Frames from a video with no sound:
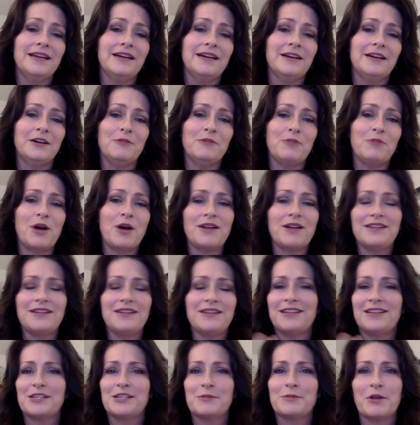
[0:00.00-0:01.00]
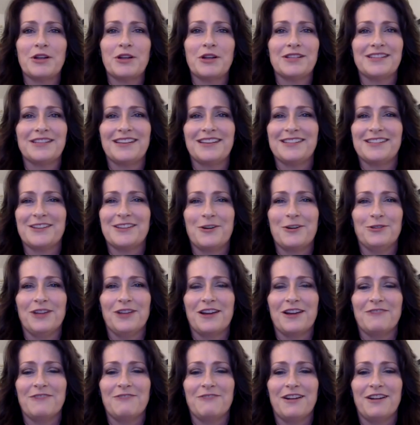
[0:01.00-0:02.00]
uh, bonding experience and it's a whole
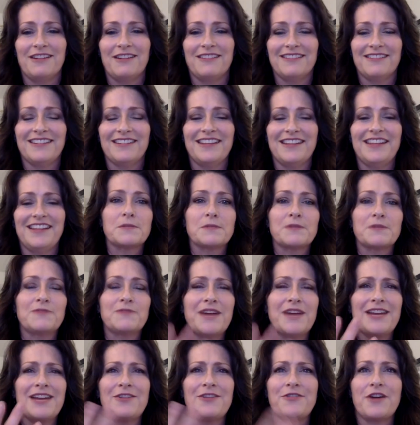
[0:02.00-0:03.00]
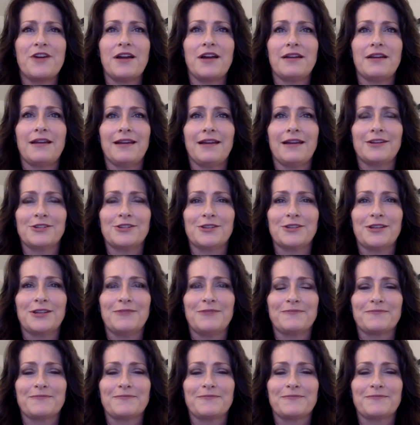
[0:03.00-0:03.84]
lot of fun final thought actually